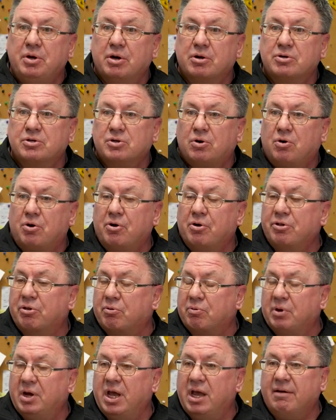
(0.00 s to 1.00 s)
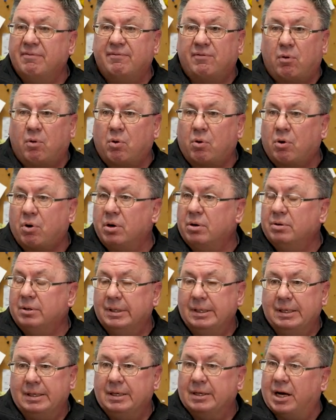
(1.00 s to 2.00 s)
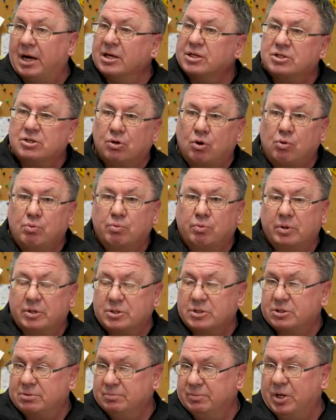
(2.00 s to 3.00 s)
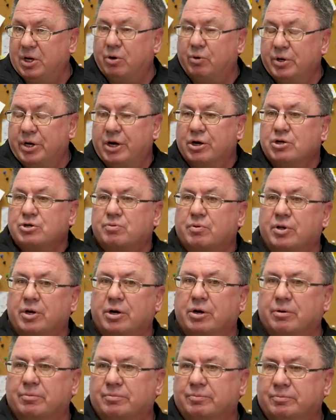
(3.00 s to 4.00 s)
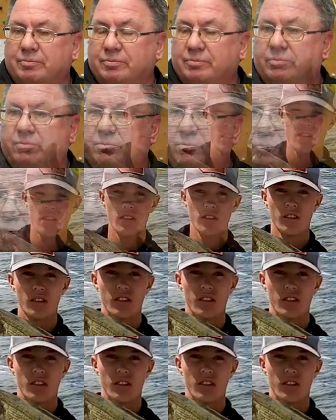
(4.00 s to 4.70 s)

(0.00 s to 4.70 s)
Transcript: years old, three, four. On slow, you know, years where they're not